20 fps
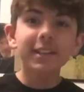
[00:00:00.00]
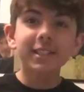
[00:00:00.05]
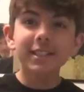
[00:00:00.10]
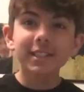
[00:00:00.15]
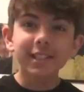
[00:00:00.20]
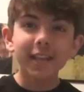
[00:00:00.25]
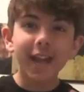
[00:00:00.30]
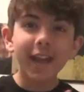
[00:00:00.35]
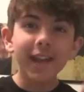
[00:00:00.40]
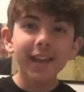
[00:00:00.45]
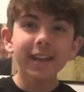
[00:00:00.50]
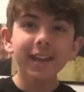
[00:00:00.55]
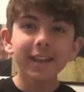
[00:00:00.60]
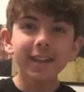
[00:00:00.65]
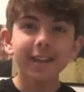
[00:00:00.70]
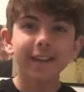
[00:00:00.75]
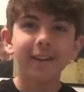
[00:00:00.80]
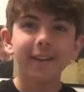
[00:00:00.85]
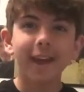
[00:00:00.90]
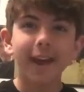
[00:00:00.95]

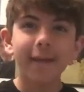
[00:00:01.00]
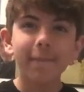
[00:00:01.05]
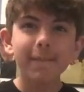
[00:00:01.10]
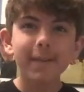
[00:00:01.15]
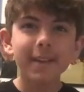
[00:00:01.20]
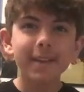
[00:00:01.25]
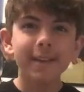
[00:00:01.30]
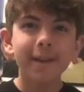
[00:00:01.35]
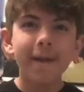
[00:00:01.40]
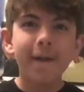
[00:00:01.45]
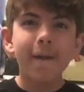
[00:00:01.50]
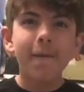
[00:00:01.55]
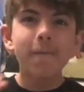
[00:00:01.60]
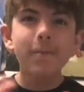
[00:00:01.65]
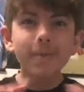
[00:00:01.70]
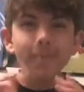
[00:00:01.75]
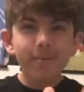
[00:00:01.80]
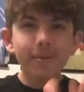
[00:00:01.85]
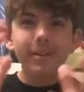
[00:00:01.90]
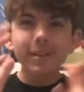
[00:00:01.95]
excited. I mean,
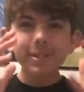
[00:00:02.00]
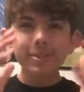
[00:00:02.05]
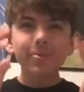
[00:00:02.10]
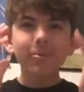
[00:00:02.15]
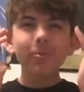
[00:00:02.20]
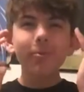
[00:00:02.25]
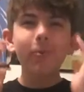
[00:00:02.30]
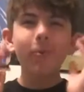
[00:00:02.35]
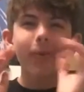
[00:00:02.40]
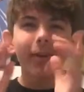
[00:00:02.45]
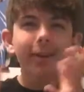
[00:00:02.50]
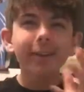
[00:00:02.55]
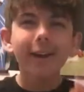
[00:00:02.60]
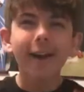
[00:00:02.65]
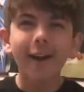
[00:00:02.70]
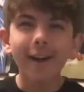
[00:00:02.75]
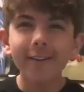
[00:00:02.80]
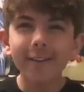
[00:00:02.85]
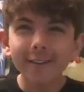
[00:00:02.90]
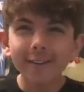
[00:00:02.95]
we reached
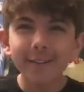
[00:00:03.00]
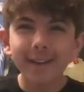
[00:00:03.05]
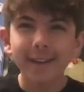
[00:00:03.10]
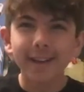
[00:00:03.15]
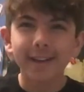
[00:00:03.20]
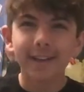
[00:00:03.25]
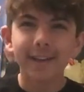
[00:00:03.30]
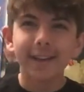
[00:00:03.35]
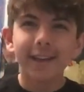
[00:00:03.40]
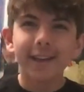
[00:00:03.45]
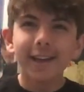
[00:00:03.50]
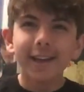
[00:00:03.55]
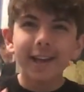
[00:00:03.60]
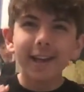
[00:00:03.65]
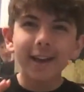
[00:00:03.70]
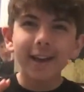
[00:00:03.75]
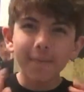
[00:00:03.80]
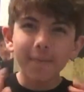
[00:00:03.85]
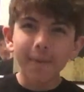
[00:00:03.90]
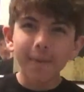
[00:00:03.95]
100.
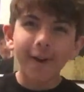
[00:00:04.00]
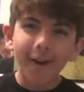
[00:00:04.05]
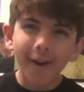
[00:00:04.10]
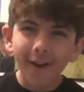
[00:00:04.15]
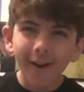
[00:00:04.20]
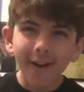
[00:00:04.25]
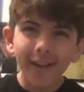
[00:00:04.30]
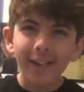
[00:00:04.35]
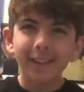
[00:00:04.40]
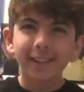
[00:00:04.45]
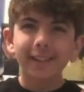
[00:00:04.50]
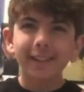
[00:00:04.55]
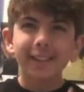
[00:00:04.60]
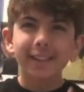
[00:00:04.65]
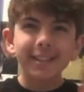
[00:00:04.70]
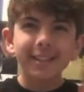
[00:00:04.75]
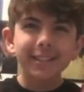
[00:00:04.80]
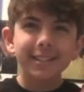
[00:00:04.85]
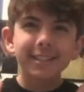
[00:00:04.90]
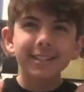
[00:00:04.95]
Come on,
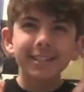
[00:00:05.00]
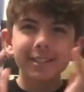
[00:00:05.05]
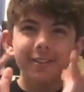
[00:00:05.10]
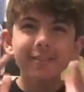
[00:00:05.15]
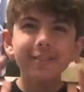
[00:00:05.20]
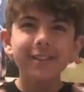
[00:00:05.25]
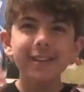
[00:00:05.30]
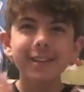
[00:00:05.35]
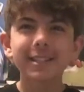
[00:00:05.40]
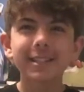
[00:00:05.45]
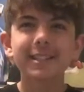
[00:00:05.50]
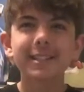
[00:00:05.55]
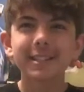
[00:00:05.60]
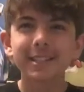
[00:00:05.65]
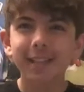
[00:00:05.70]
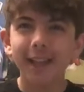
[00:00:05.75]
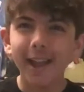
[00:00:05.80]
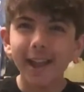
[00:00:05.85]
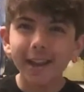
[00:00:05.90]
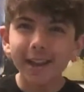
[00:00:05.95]
that's so
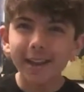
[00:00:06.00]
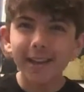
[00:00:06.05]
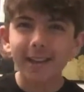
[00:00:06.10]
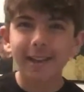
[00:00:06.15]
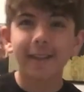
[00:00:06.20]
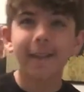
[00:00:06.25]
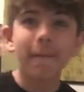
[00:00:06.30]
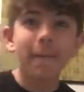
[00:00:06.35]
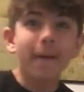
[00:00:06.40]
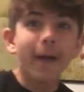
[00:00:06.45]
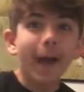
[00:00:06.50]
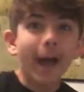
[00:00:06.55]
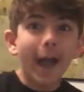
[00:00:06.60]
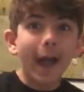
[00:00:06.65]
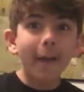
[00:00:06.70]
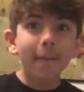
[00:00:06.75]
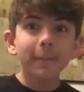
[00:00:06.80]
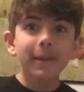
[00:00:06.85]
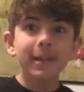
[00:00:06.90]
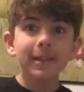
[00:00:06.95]
exciting.
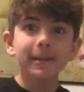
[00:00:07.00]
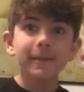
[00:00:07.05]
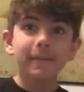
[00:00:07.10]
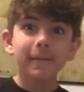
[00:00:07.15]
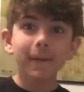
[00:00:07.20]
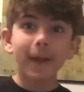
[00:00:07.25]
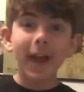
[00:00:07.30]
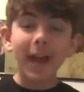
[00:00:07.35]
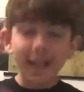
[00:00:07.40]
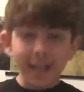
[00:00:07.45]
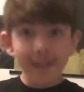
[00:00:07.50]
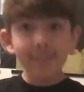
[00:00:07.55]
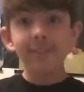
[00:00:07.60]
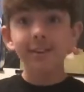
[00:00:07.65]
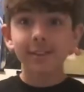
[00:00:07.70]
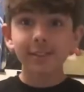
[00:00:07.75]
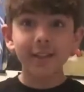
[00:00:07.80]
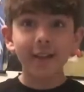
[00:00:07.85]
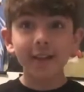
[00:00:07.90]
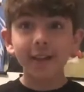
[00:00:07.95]
I mean, I
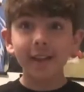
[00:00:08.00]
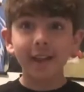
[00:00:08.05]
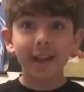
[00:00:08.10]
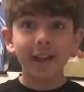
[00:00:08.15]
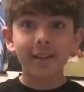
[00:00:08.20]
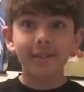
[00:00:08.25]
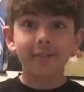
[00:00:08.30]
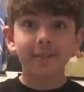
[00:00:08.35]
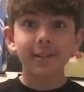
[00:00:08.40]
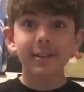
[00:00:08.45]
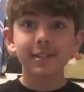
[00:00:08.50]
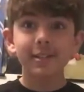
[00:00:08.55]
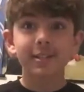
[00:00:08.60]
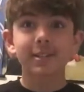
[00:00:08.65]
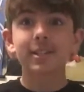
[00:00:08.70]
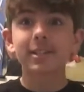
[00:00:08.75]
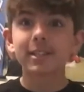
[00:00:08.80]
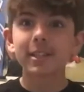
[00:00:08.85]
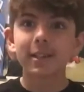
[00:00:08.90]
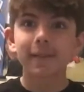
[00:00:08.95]
never thought I'd reach
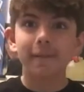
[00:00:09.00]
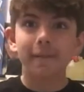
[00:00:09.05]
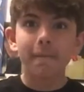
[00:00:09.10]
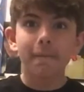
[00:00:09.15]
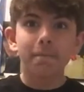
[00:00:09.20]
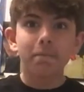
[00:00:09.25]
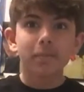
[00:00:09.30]
this, and